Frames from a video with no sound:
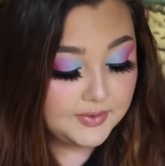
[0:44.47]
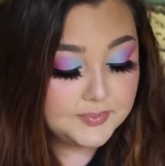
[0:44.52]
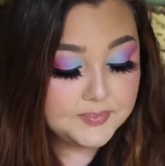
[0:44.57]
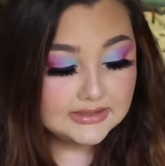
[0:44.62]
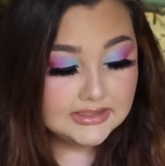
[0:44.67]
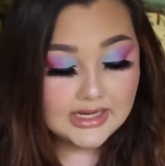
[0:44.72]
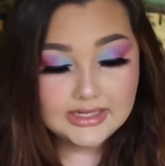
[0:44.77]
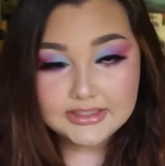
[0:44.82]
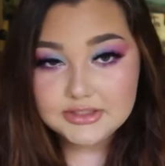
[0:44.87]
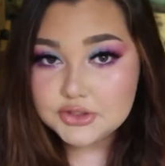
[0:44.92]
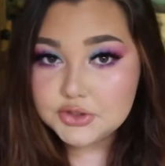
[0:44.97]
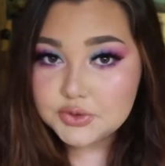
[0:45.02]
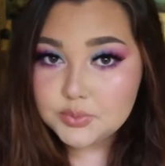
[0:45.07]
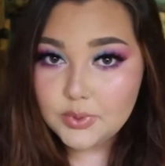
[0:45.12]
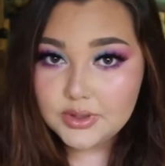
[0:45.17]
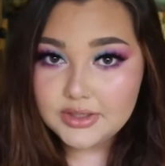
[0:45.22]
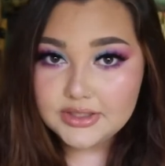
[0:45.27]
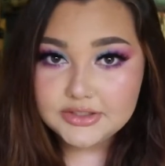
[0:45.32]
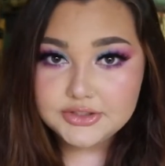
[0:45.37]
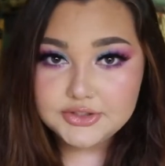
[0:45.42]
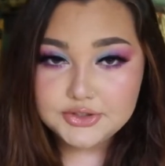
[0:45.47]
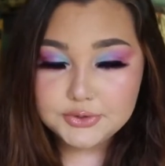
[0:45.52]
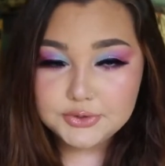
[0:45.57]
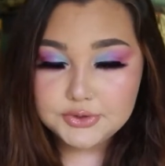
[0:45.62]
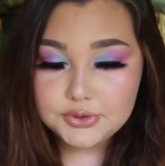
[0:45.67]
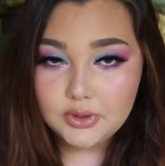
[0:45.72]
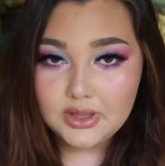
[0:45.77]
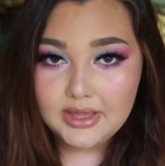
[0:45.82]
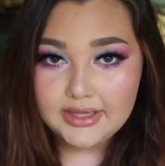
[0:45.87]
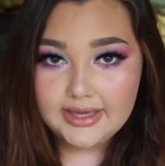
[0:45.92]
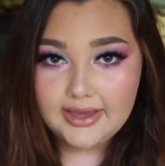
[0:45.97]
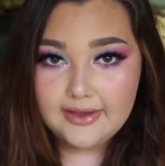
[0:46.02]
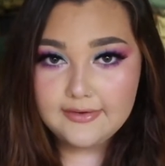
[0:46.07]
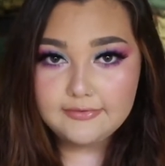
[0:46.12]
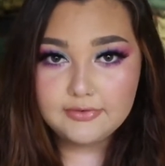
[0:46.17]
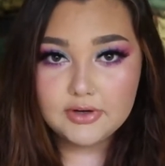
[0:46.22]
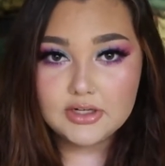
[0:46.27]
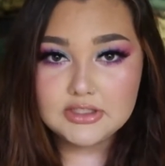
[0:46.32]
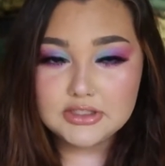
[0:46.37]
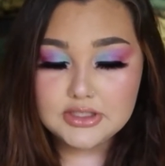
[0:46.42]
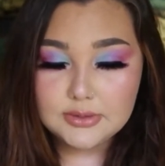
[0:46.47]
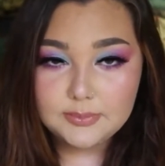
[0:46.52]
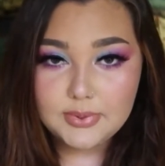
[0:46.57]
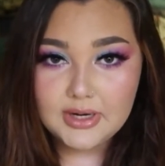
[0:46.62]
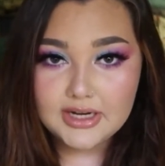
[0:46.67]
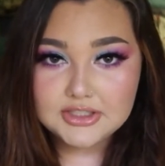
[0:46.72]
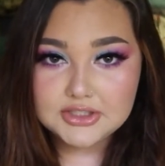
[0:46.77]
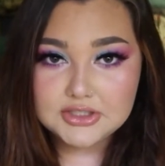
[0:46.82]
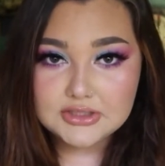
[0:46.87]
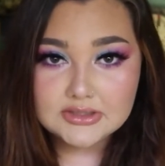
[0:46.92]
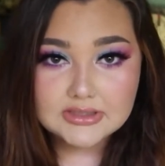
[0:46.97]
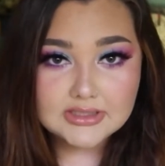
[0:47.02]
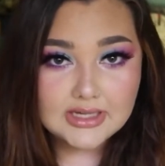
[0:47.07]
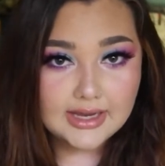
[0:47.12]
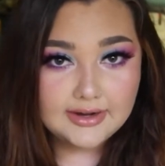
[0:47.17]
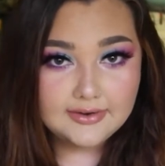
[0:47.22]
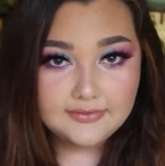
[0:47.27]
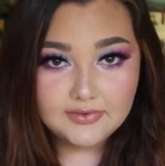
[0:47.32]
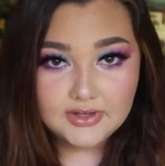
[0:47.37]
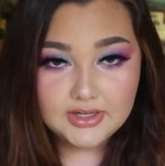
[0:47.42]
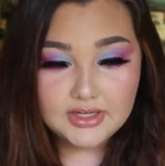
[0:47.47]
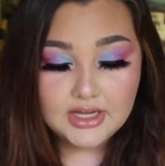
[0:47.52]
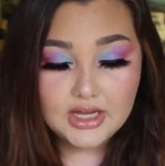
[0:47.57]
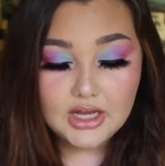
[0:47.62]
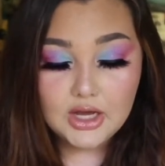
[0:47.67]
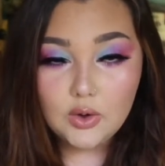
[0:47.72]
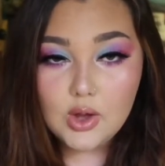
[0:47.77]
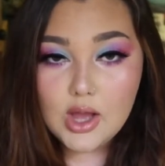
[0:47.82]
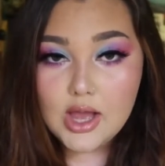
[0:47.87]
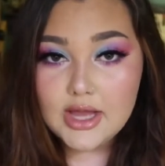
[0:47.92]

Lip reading: And I just wanted to do like a first impressions kind of video,